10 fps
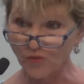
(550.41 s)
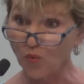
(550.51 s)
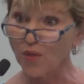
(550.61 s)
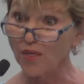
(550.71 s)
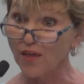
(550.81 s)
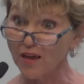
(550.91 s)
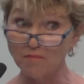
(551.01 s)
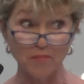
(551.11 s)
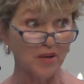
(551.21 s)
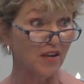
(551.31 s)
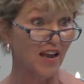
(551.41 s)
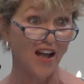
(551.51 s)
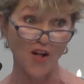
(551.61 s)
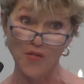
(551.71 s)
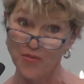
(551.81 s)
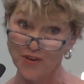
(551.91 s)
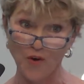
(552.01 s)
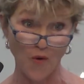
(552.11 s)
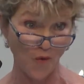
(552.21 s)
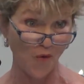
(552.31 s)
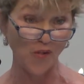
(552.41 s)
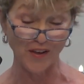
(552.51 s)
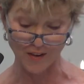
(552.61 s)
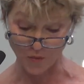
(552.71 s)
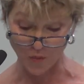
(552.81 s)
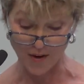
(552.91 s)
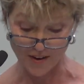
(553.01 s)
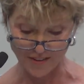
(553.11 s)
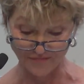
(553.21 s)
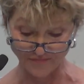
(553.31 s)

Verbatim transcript: with, and being healthy, whole, and well.